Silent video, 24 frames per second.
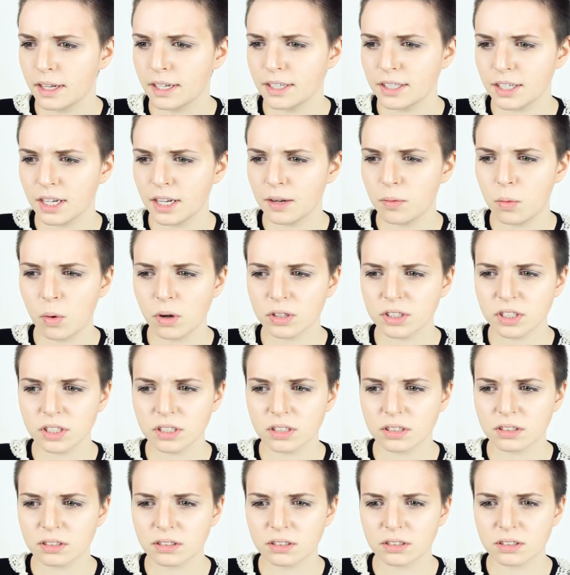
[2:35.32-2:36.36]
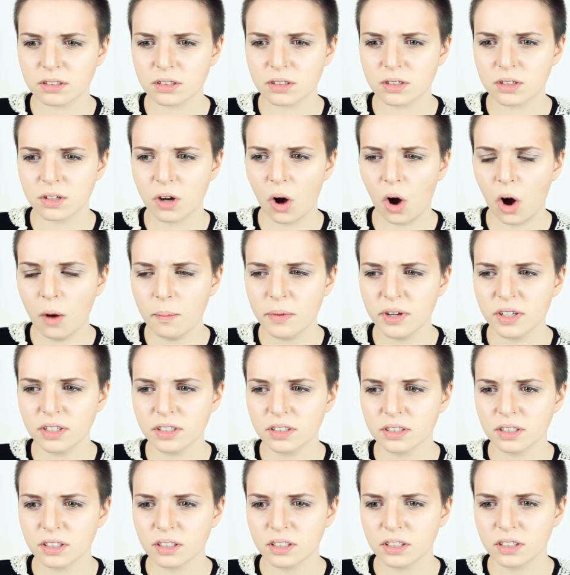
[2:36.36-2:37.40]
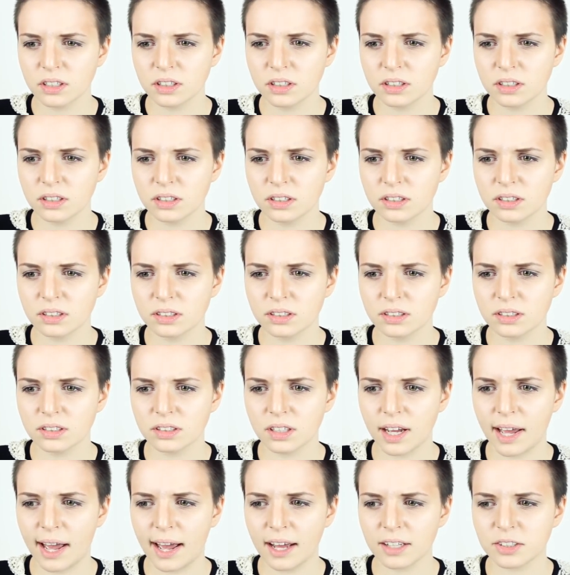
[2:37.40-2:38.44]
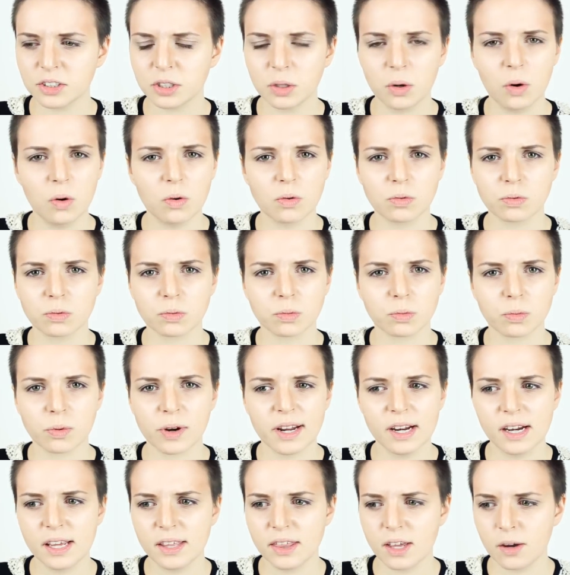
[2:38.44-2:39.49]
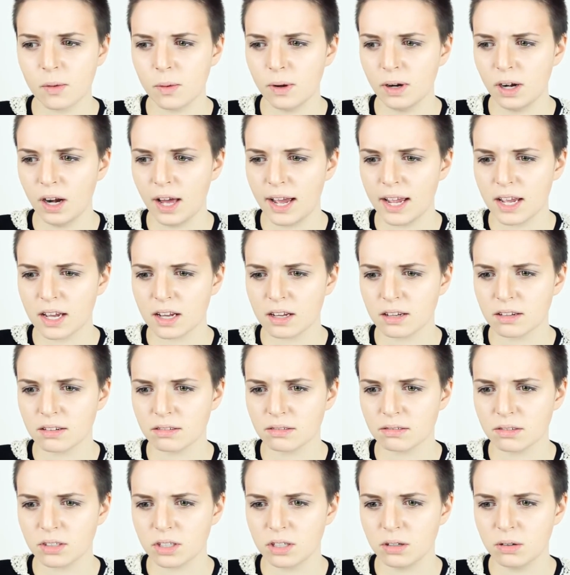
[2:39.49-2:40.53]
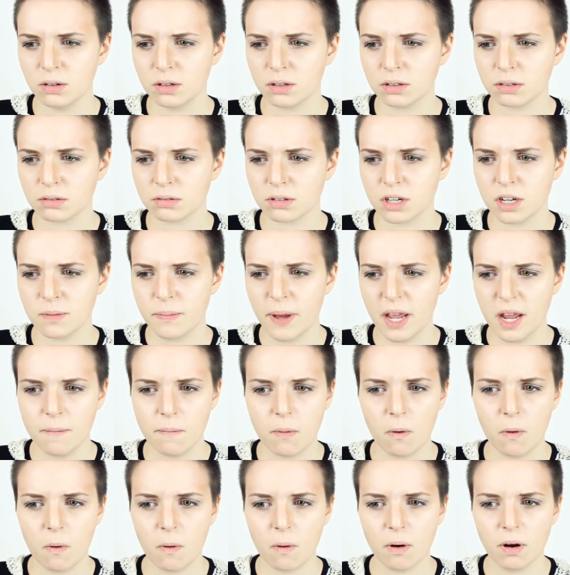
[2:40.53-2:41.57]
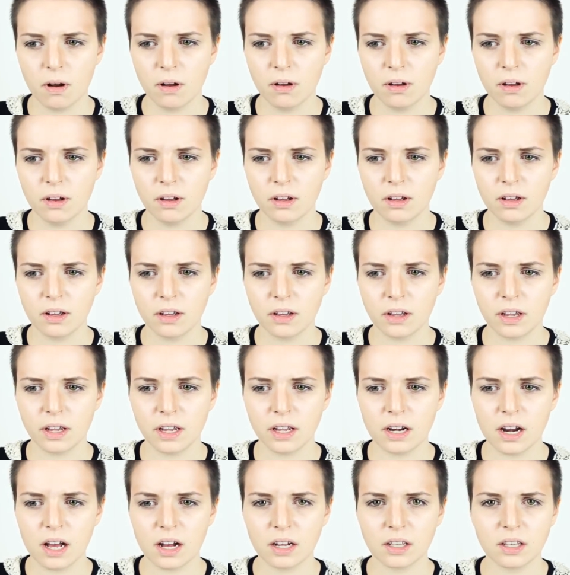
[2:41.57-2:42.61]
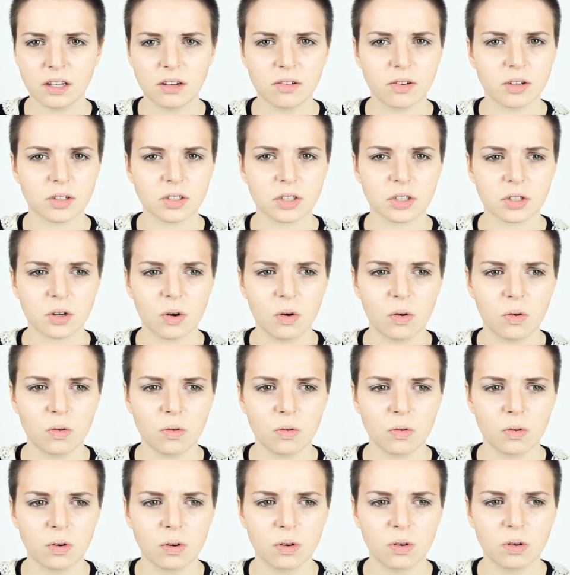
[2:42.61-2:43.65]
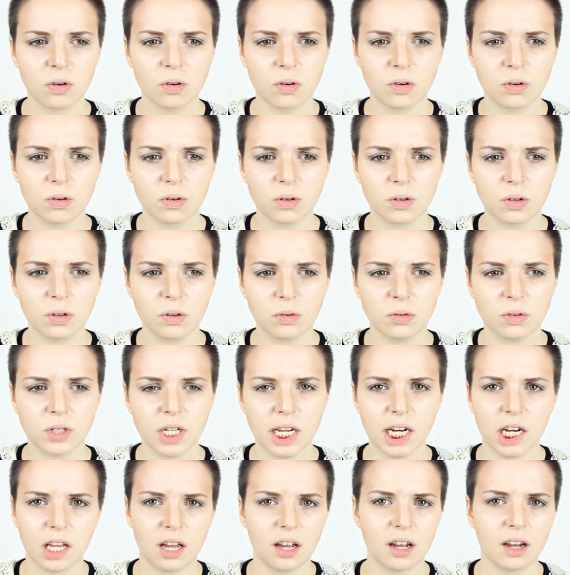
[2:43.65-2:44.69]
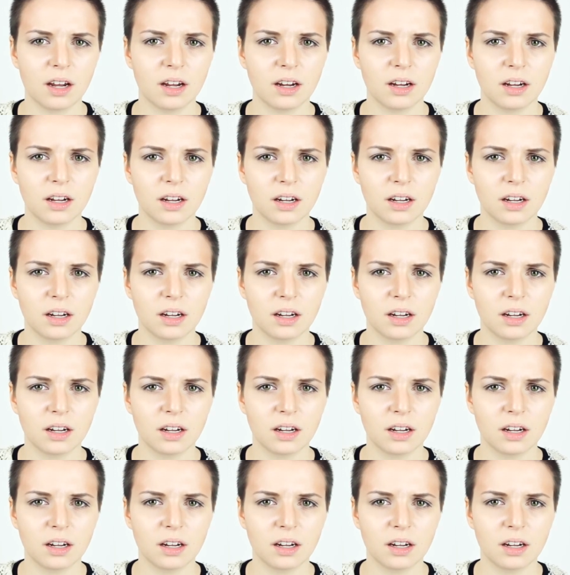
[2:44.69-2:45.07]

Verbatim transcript: it, it wasn't common at all, really. There were like two or three people in our year at school who did it